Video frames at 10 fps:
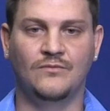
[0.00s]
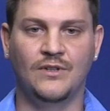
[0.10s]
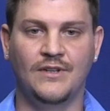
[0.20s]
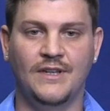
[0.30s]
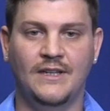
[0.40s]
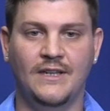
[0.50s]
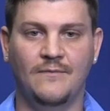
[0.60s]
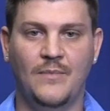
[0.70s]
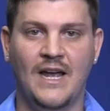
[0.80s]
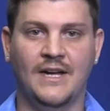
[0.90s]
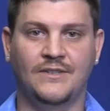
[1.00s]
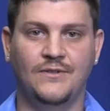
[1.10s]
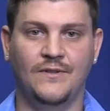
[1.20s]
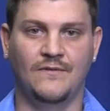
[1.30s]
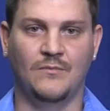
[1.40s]
really give back
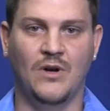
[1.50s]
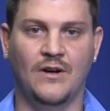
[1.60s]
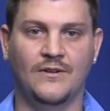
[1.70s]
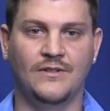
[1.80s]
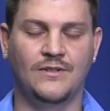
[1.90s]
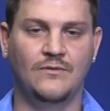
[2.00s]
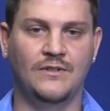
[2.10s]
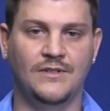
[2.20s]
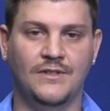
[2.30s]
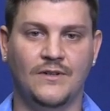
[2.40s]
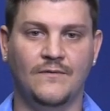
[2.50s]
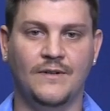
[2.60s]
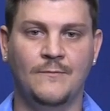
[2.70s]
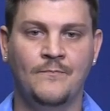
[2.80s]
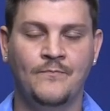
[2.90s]
to the Vermonters who deserve
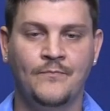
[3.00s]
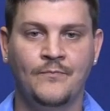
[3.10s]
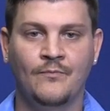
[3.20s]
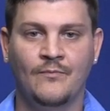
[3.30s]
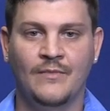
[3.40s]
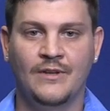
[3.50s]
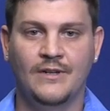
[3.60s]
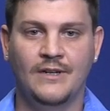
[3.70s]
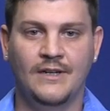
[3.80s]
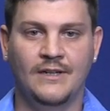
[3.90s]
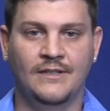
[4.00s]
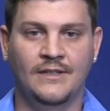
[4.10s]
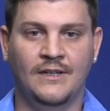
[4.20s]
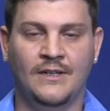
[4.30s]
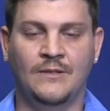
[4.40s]
it.
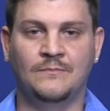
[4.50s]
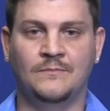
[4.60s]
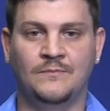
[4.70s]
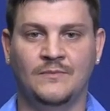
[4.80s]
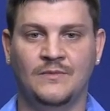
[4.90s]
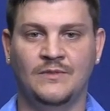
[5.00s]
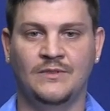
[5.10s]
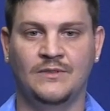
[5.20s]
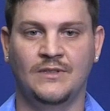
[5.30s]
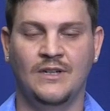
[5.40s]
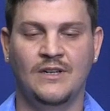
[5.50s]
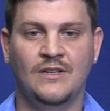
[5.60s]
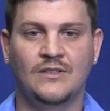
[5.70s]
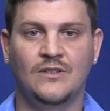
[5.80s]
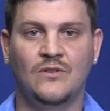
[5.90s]
Um,
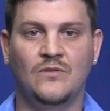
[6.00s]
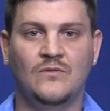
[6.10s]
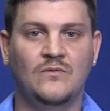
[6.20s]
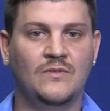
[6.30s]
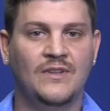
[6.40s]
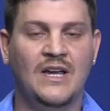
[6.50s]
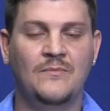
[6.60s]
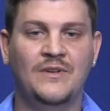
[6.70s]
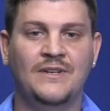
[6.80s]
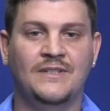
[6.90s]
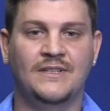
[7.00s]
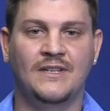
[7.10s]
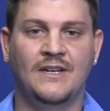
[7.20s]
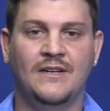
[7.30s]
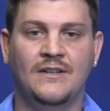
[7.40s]
so with that being
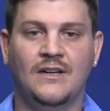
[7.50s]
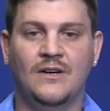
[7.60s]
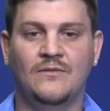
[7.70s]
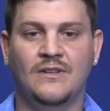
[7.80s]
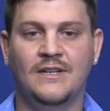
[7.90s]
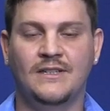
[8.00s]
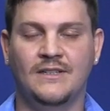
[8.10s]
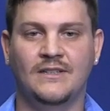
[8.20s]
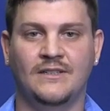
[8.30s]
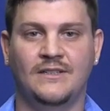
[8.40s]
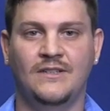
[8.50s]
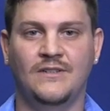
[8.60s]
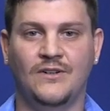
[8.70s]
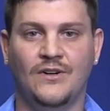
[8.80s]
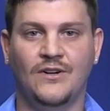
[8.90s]
said, I would like to
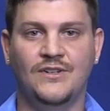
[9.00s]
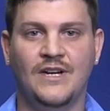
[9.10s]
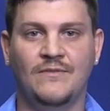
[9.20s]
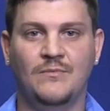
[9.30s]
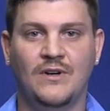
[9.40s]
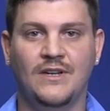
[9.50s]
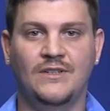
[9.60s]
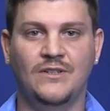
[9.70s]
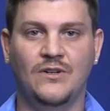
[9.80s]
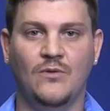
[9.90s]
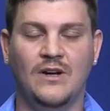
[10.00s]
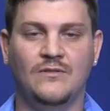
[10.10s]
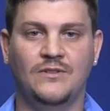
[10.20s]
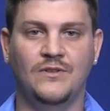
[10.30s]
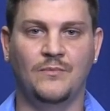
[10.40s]
encourage everybody to go
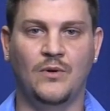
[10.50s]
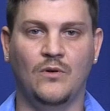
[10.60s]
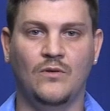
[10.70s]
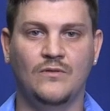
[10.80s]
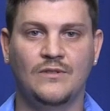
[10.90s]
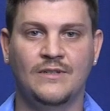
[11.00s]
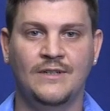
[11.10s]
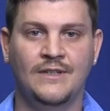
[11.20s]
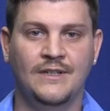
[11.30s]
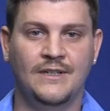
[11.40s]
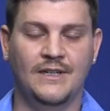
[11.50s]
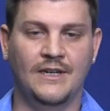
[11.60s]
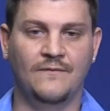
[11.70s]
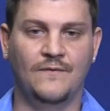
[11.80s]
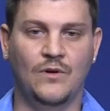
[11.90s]
out to the polls
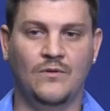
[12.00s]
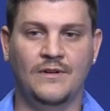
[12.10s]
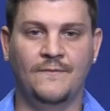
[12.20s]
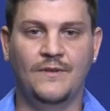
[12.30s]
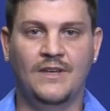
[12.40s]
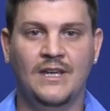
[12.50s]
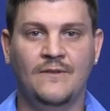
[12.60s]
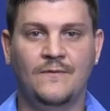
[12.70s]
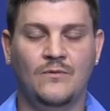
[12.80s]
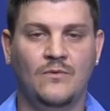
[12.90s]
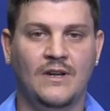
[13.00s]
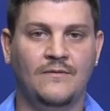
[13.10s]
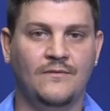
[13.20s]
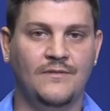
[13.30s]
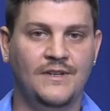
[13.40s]
and vote. And if you can't for
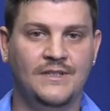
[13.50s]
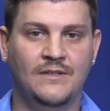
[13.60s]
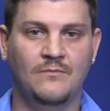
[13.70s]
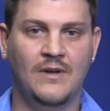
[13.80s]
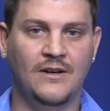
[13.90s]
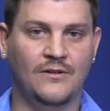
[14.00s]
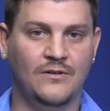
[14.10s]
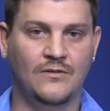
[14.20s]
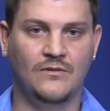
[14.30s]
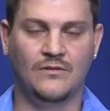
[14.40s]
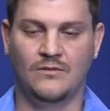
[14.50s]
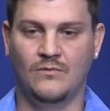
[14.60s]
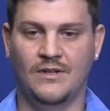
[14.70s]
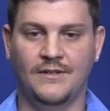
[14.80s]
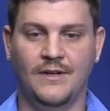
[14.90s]
whatever reason, medical or
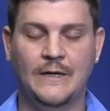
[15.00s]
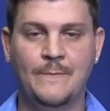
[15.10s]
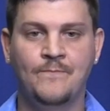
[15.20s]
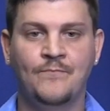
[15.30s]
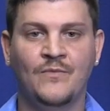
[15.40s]
whatnot,